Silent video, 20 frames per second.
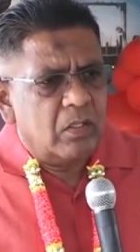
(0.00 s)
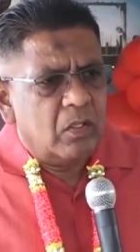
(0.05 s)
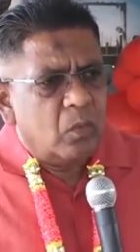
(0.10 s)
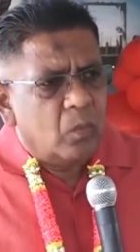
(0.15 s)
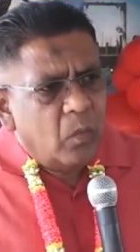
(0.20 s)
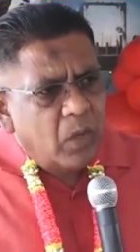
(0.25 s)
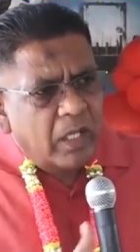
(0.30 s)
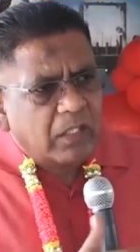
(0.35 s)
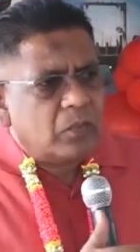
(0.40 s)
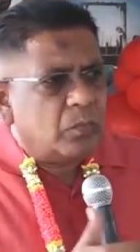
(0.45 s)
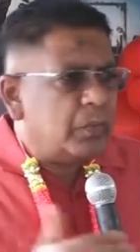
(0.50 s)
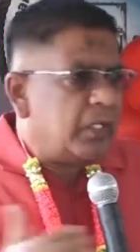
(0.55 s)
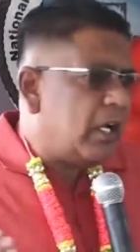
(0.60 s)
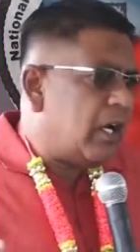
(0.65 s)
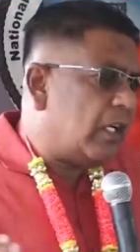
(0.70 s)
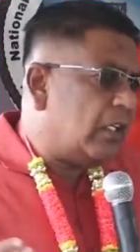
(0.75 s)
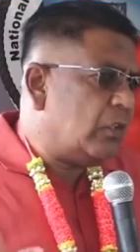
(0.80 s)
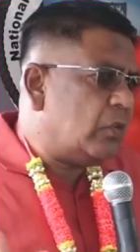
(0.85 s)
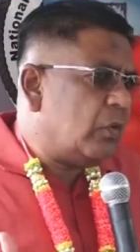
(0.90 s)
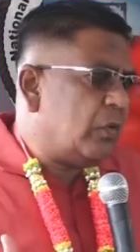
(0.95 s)
What we
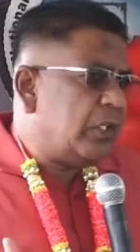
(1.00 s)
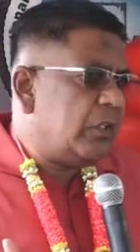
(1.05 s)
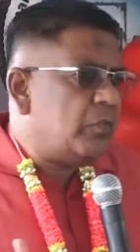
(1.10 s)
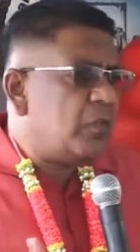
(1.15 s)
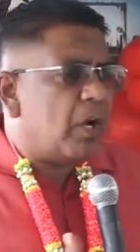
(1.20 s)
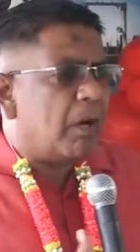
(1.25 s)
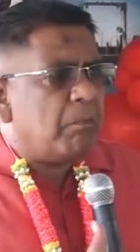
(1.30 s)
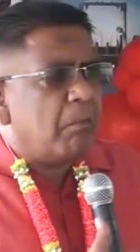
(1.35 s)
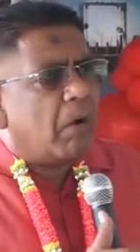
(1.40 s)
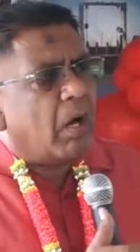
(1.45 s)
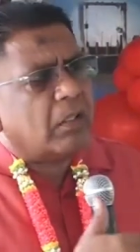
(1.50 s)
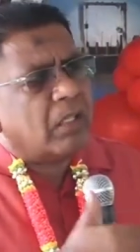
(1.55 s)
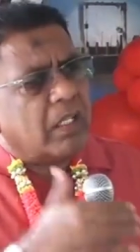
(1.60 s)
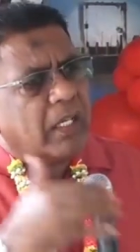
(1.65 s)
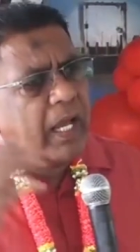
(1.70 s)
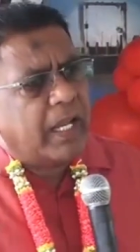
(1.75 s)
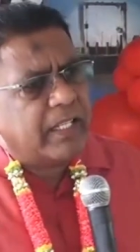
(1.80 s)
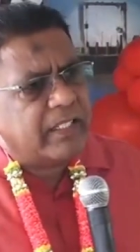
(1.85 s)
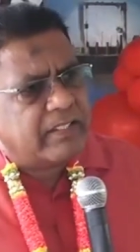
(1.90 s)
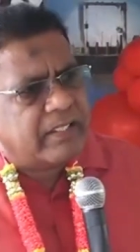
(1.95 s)
are doing, we are
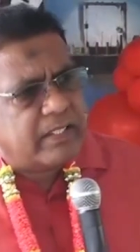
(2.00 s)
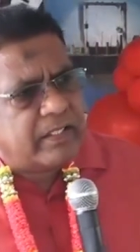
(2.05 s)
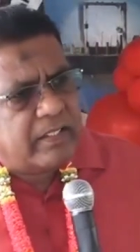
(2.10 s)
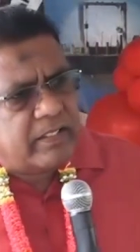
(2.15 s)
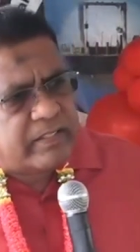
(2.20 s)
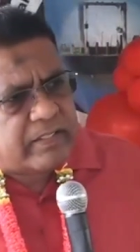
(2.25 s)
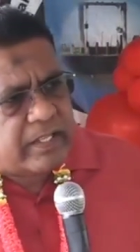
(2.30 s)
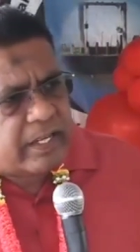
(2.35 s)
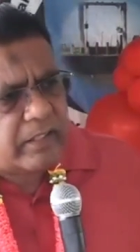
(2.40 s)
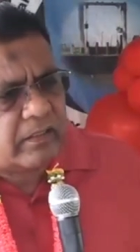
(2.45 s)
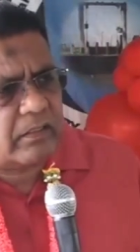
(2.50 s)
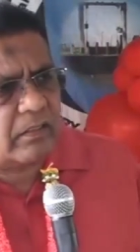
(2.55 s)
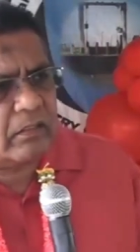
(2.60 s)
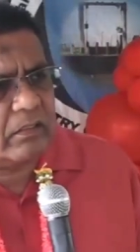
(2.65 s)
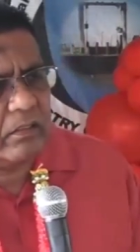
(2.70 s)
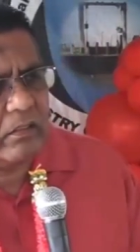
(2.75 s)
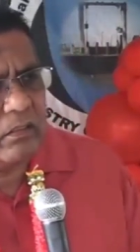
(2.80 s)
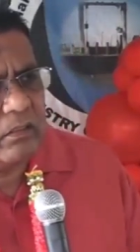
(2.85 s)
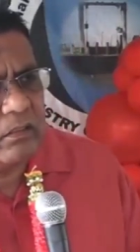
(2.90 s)
modernizing the sector.